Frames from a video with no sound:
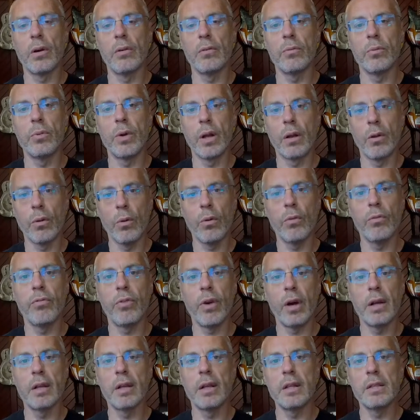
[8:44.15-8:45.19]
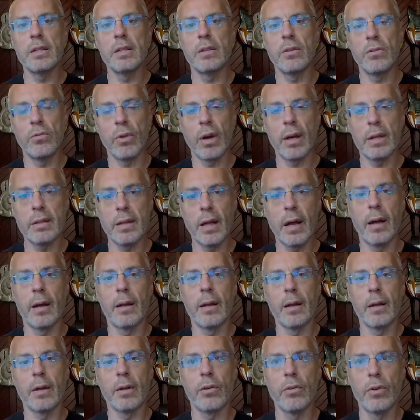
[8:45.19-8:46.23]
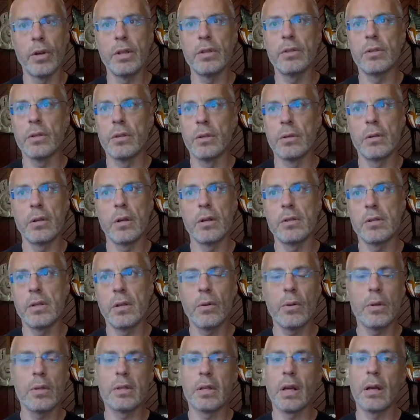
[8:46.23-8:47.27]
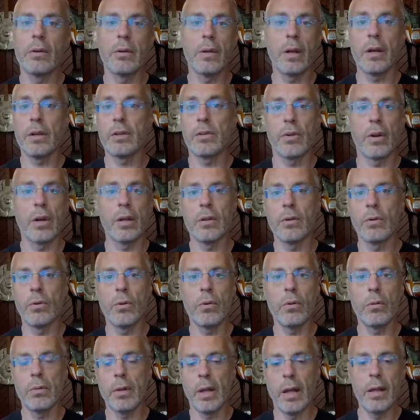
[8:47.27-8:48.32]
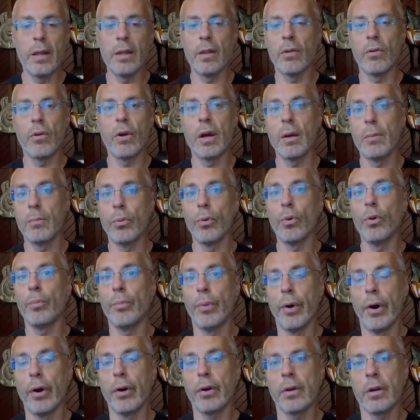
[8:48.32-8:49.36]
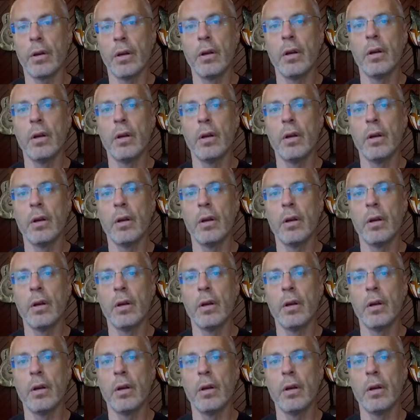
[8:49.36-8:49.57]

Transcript: we can all find easy to write down and agree to, because they all sound nice, right? They're all in the right ballpark,